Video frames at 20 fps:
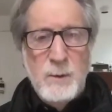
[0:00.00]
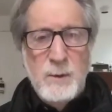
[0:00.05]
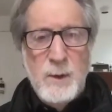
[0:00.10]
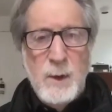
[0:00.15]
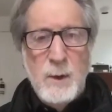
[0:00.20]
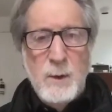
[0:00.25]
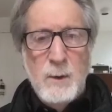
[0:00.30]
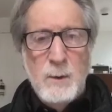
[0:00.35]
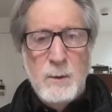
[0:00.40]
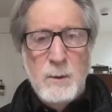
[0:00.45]

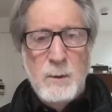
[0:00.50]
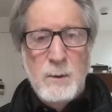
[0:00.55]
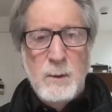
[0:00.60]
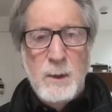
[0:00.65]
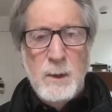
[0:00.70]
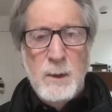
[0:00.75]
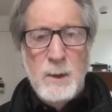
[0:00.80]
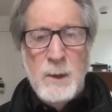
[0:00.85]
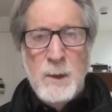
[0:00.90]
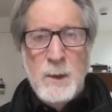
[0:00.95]

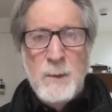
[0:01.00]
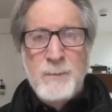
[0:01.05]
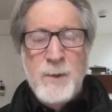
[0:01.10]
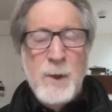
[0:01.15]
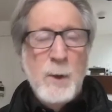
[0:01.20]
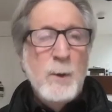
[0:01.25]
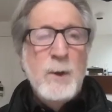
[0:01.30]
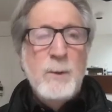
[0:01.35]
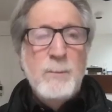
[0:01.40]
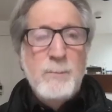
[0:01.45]

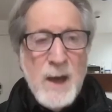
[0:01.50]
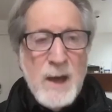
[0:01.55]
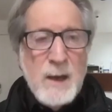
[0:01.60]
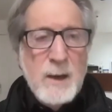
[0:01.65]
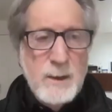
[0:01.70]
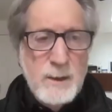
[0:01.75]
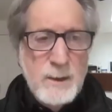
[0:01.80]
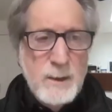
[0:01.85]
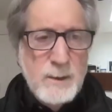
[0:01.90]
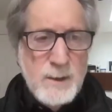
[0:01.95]
they're
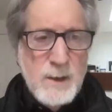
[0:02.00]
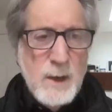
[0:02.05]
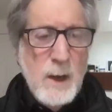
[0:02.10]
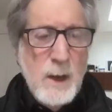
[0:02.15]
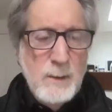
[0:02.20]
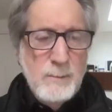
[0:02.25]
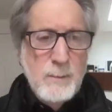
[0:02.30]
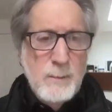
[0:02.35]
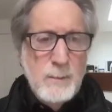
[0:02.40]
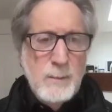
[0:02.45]
embedded in
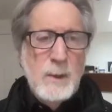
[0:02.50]
time.